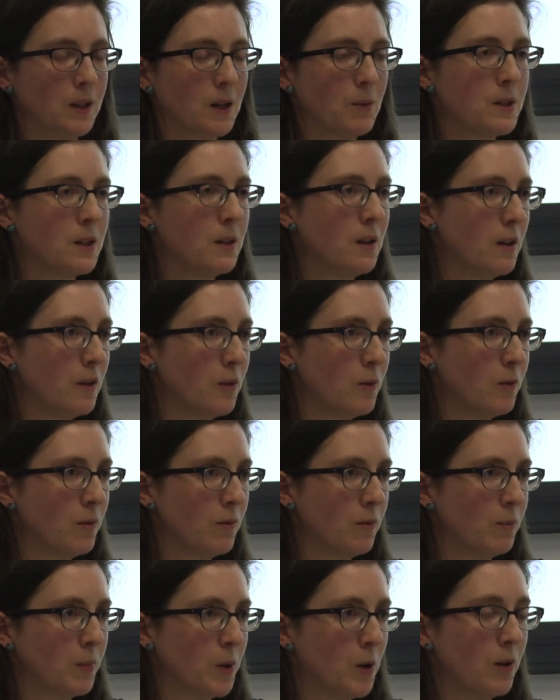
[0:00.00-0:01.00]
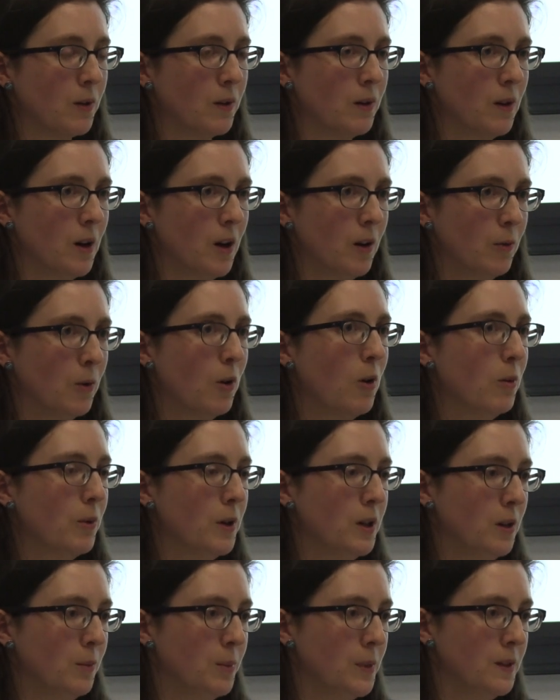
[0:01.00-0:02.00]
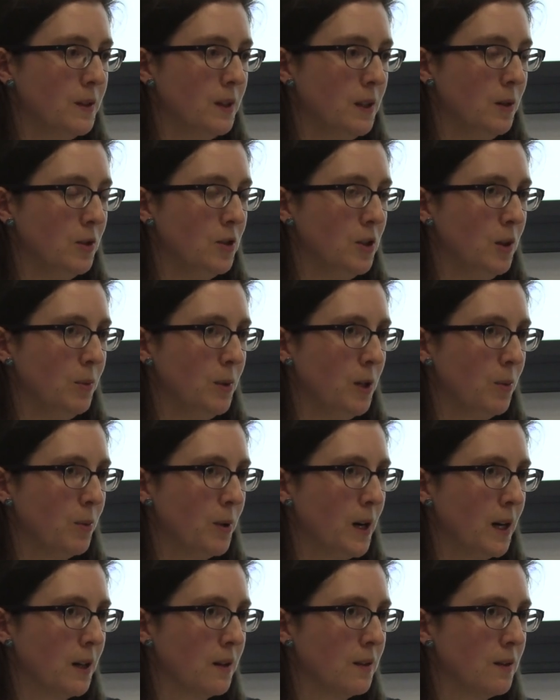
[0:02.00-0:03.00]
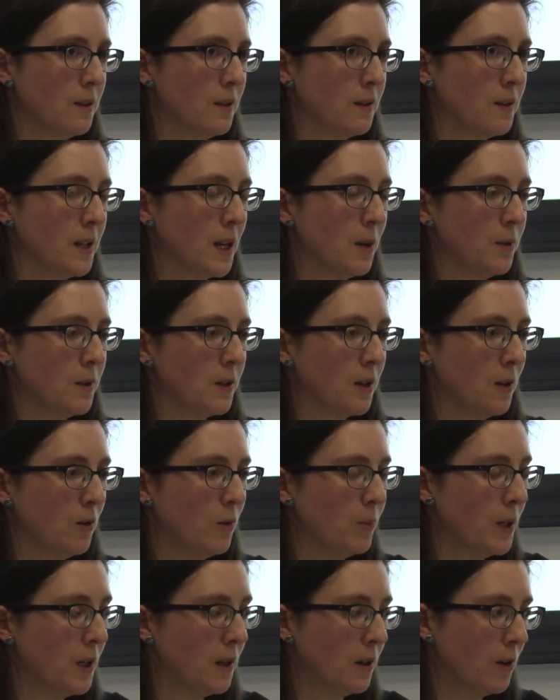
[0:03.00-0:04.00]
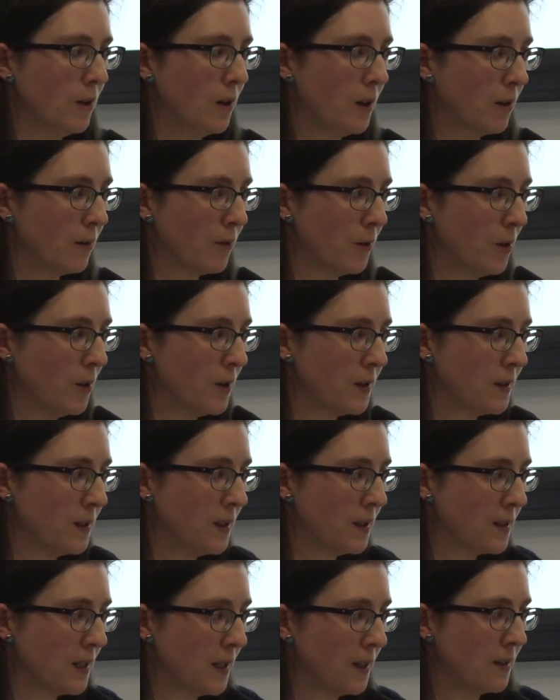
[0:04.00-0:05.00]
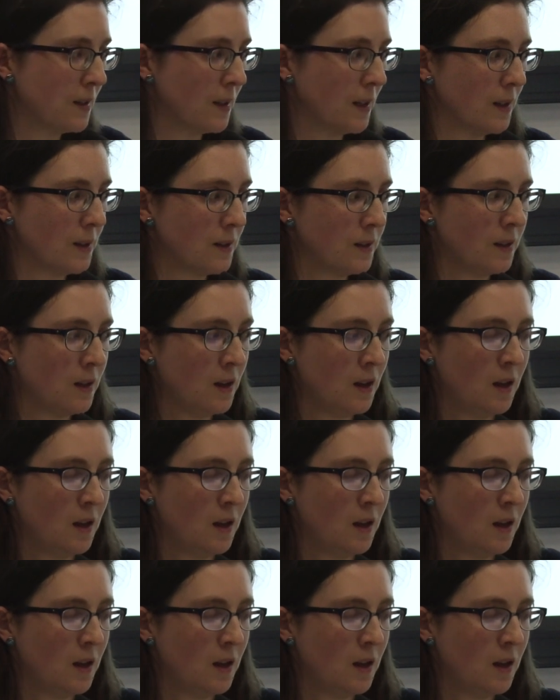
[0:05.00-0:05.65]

That was a lot of burden on already busy GP practices, and that was kind of a big learning for us in the sense that